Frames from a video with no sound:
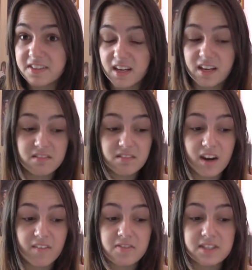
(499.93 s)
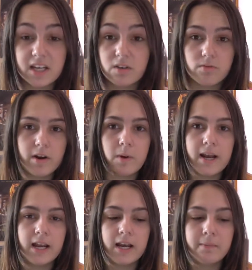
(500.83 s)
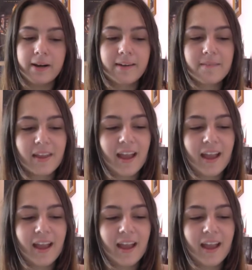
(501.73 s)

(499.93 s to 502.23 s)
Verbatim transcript: scene that I've ever seen, Red Wedding anybody,